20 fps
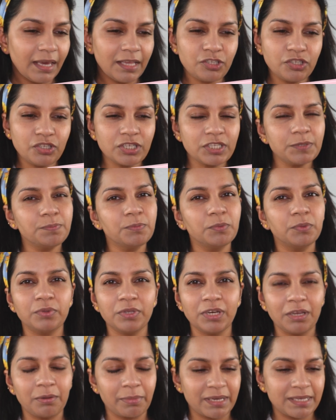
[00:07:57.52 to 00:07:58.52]
just
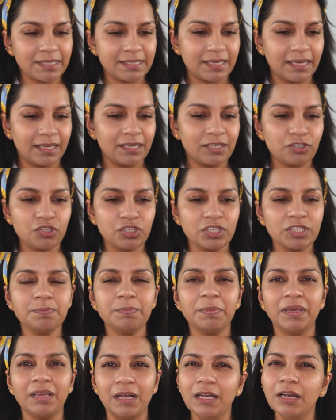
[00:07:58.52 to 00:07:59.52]
smoothing my skin. It's just
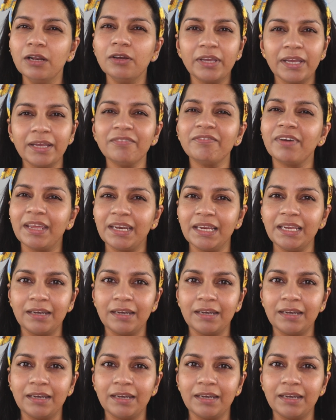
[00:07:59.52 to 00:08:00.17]
looking very